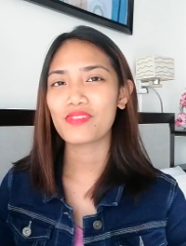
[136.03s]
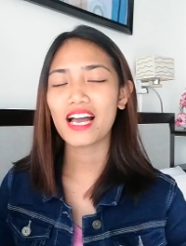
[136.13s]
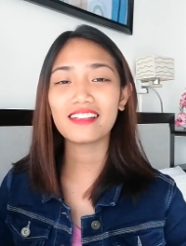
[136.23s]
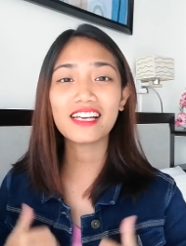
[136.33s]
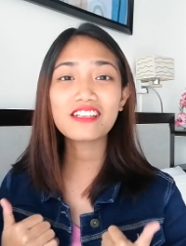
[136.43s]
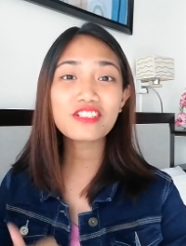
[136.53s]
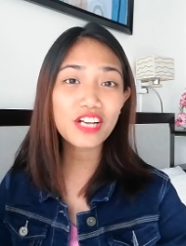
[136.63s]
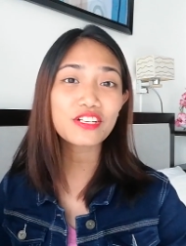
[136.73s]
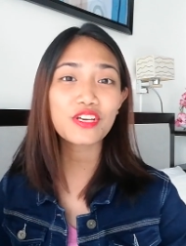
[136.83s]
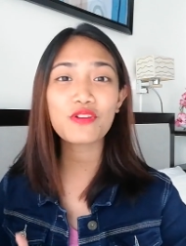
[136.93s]
I'd like to
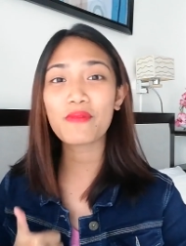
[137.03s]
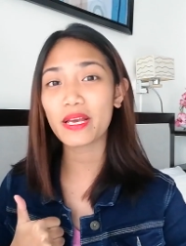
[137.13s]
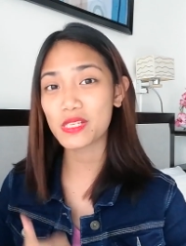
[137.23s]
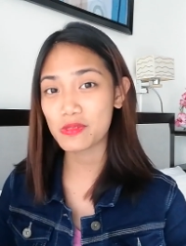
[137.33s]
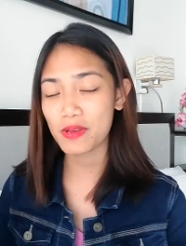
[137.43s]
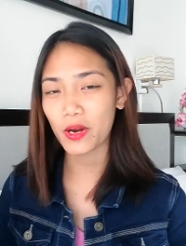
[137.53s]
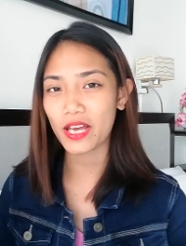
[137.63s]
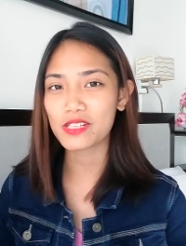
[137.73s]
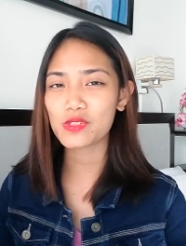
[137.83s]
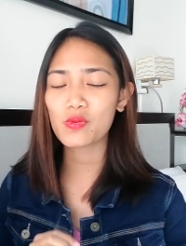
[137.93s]
share to you my
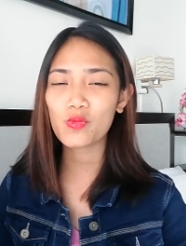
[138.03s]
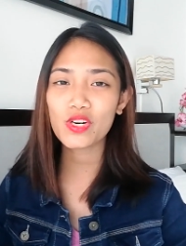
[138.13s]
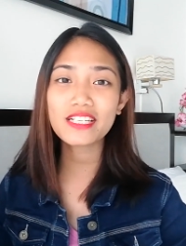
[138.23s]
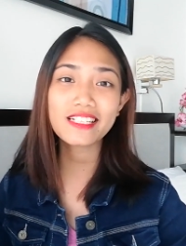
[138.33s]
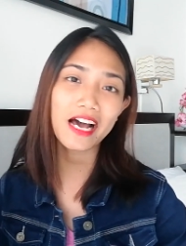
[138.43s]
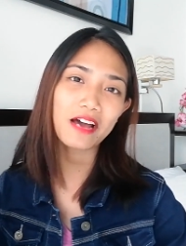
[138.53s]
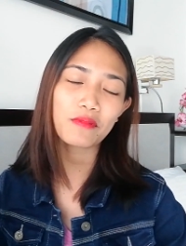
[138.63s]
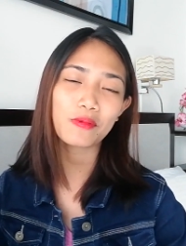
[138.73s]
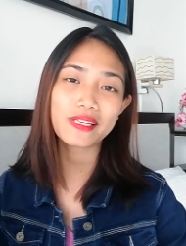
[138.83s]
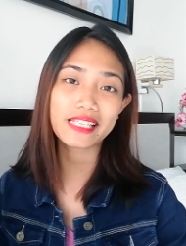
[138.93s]
experience. One time I
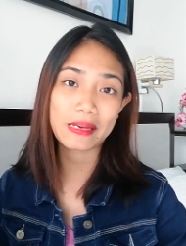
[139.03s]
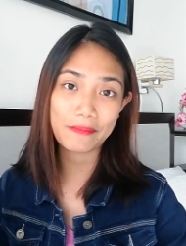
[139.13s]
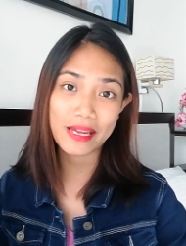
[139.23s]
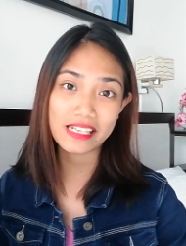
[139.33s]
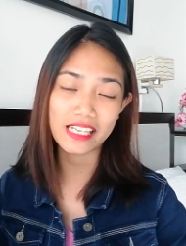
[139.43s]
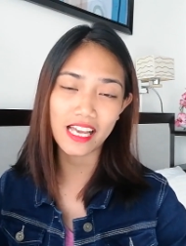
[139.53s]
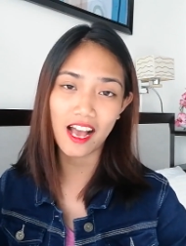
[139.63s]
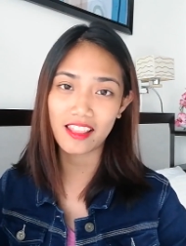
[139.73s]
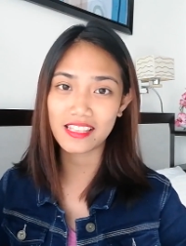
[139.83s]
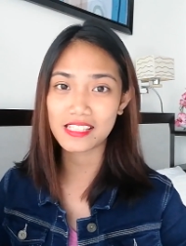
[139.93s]
was commenting
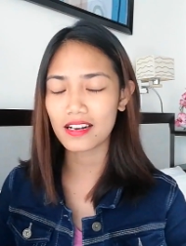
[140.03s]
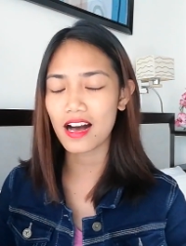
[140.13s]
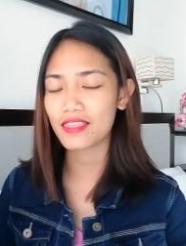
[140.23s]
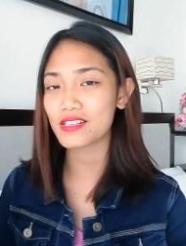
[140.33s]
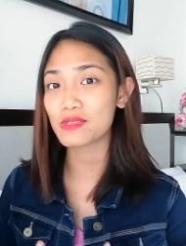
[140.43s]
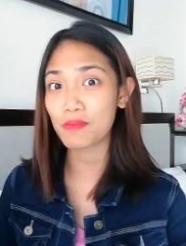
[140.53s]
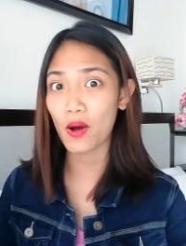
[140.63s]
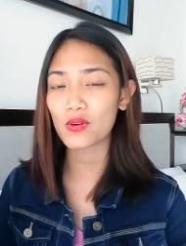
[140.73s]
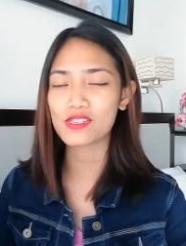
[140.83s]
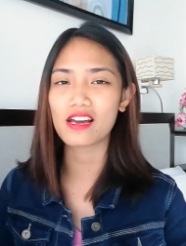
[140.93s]
on this
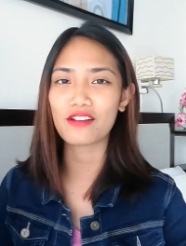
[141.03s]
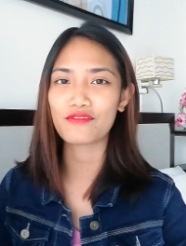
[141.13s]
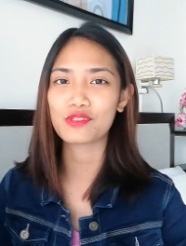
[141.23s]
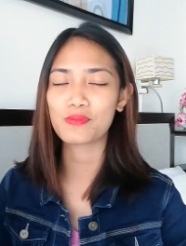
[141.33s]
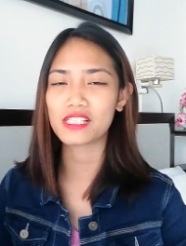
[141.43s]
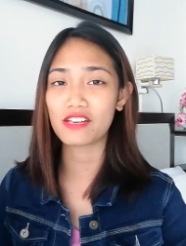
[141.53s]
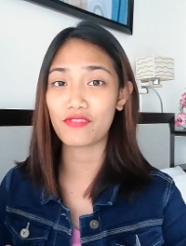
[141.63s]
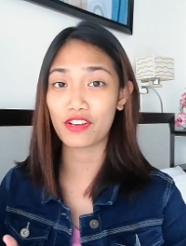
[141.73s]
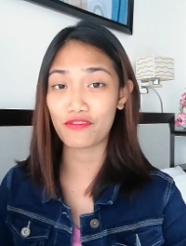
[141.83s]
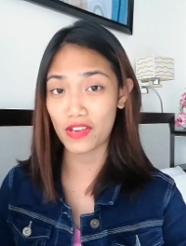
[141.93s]
post on a
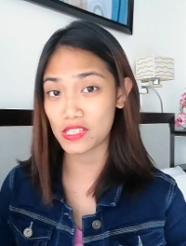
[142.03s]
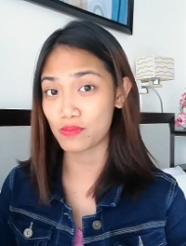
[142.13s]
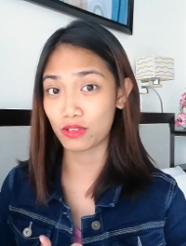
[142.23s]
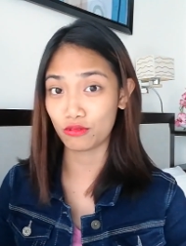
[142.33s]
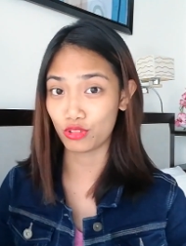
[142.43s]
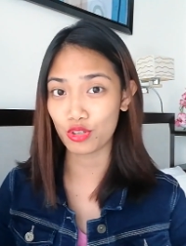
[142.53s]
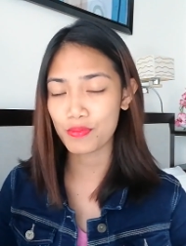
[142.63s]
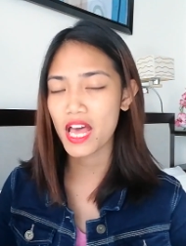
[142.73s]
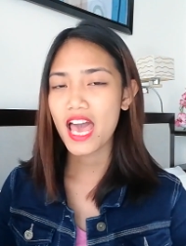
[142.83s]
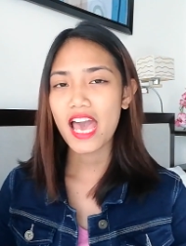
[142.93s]
specific Facebook group,
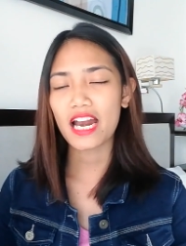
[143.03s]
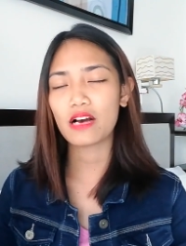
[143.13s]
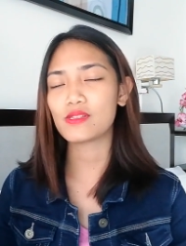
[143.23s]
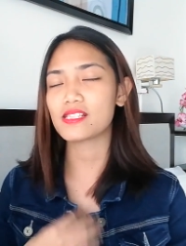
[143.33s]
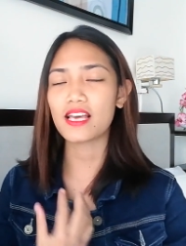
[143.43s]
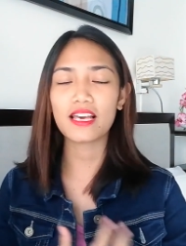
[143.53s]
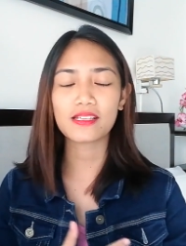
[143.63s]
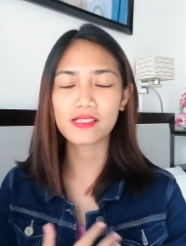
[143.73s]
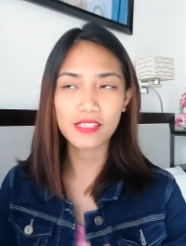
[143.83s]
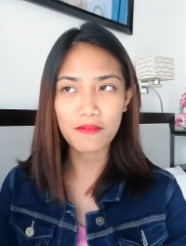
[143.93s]
and I was saying
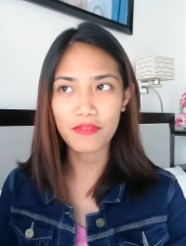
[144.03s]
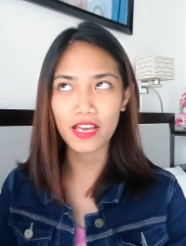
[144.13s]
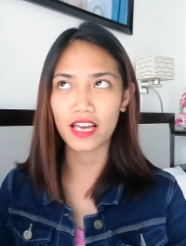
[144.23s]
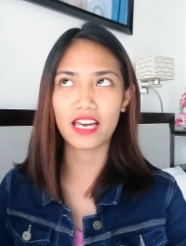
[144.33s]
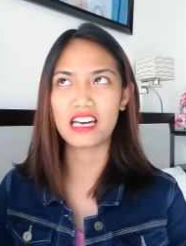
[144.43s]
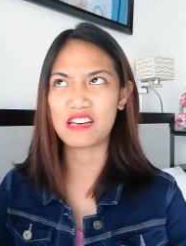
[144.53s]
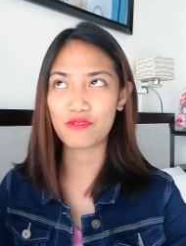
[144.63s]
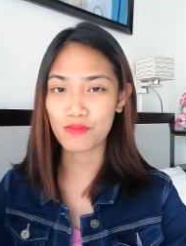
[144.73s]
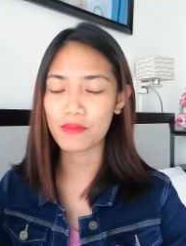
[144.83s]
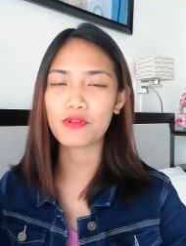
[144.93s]
something, I can't even
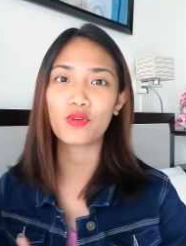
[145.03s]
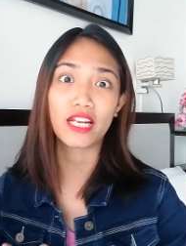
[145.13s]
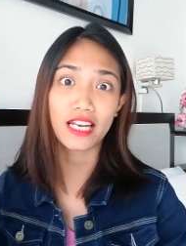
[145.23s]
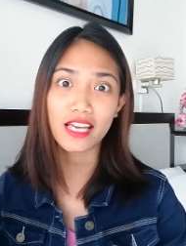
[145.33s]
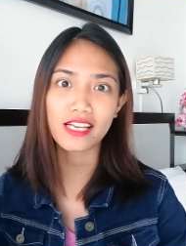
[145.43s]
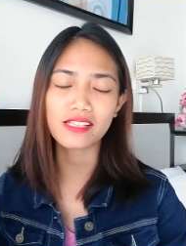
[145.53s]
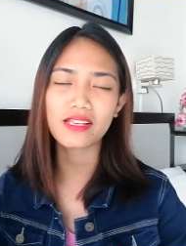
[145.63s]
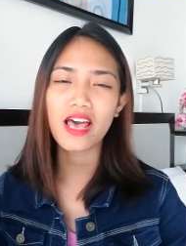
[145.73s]
remember what it is,